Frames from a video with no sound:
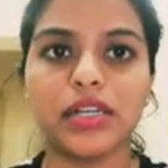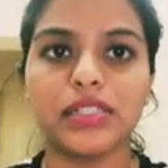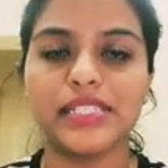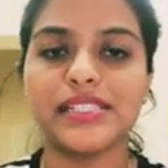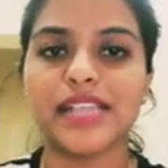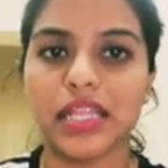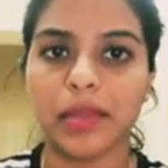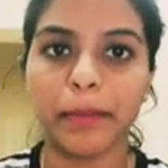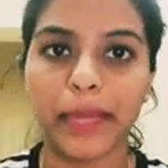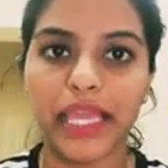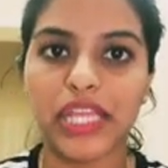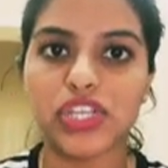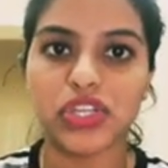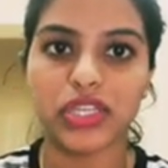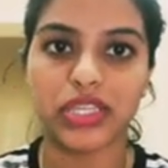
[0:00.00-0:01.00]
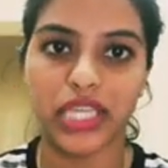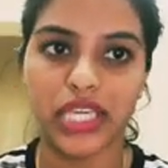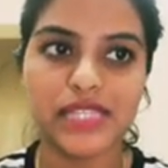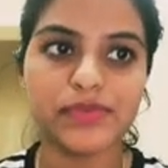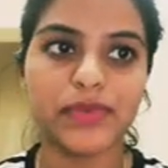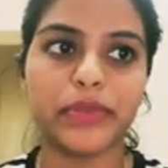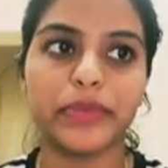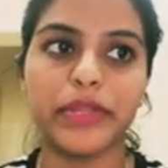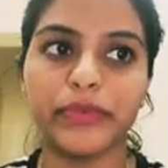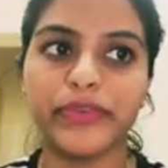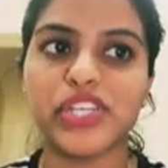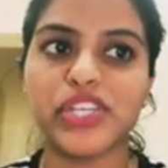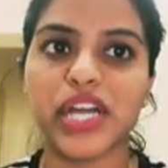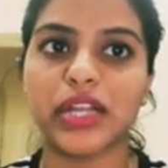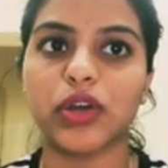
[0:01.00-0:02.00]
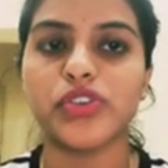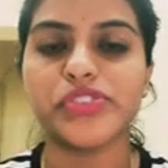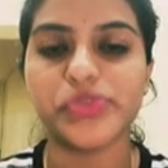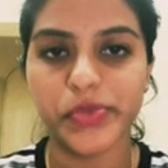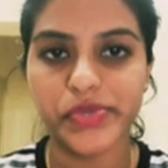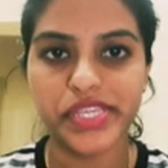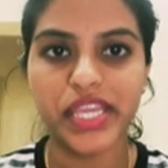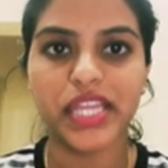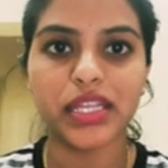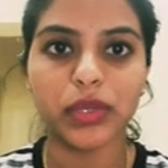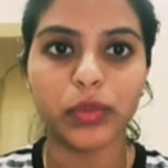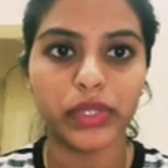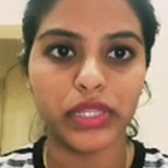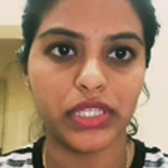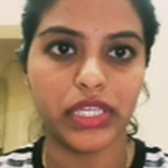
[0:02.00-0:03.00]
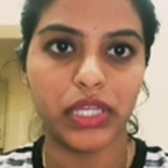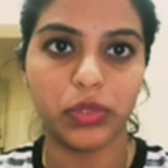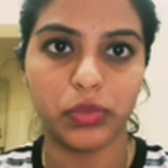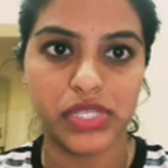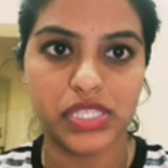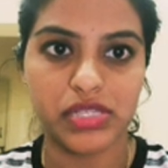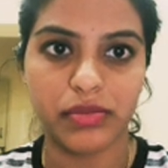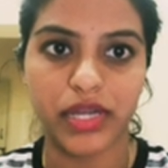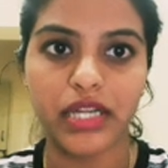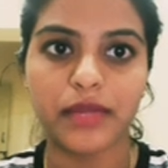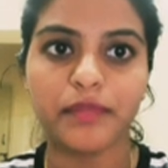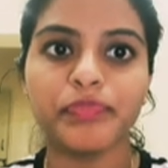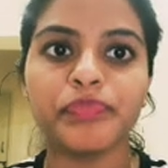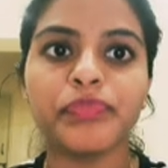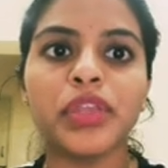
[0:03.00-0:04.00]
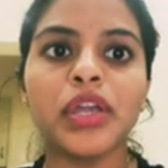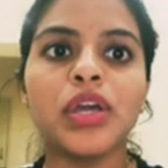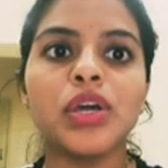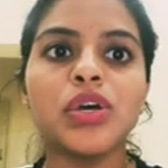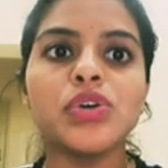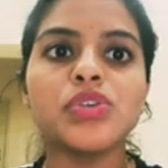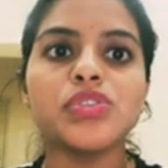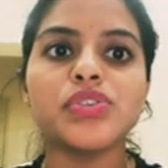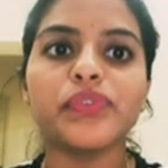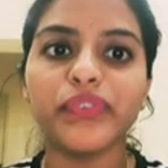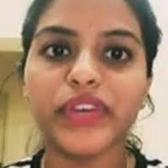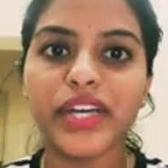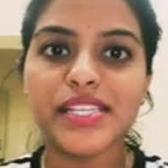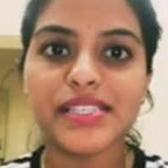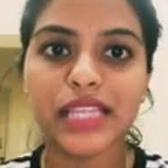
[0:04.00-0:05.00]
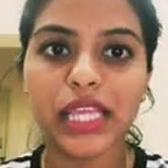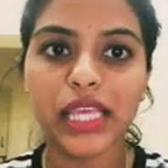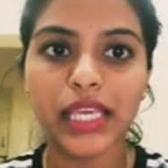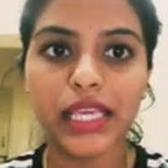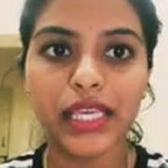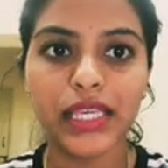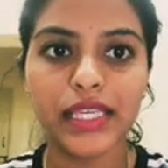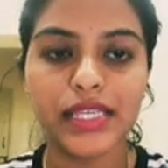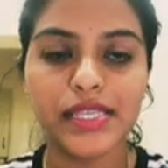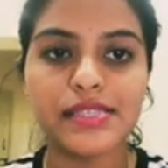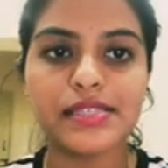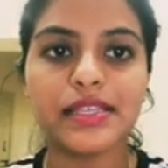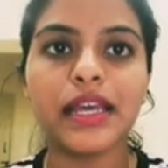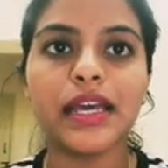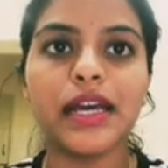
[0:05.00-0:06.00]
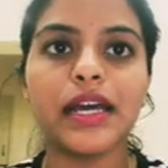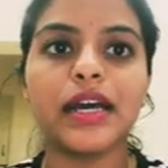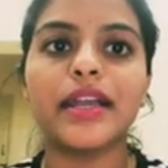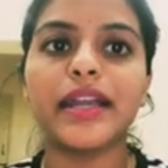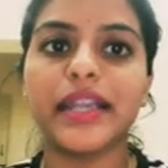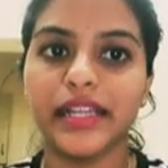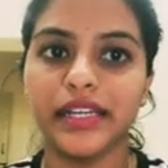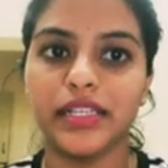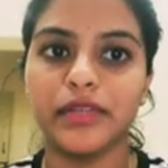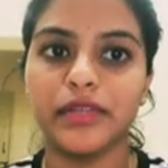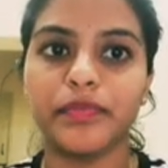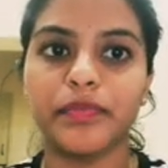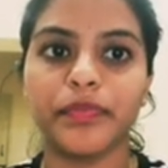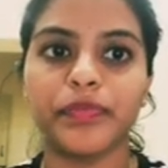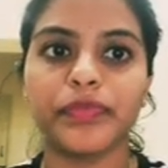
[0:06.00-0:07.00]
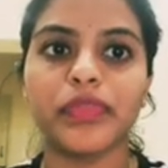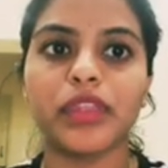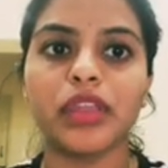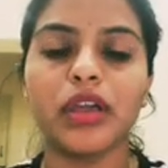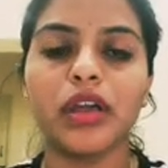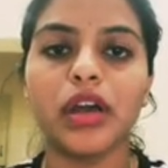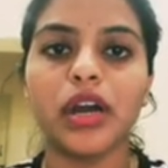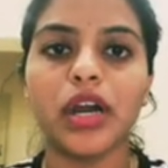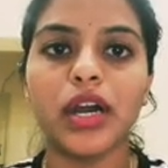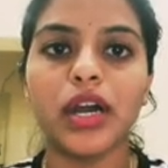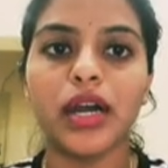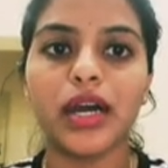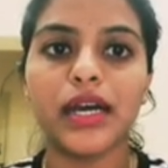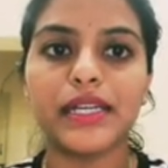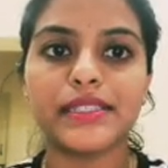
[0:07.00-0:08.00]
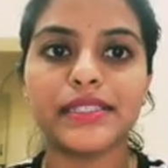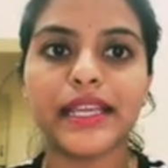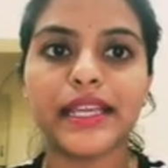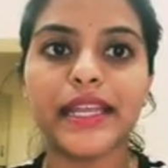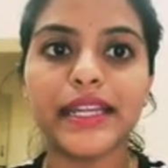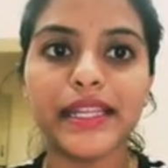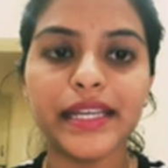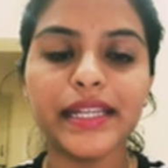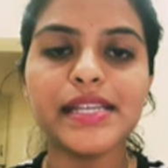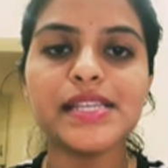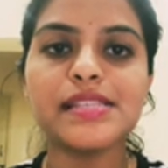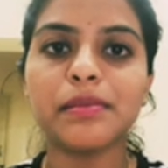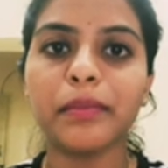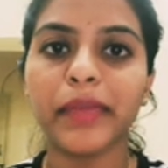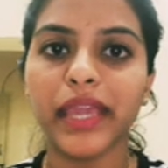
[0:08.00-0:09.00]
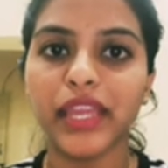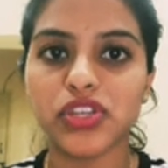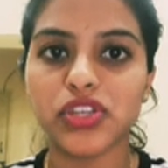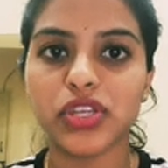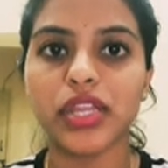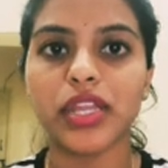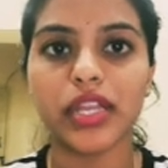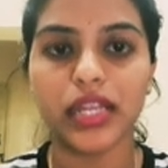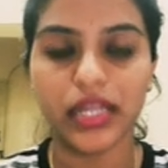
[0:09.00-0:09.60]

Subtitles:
These are the major things which are associated with the investment. So first thing is return. Return is a major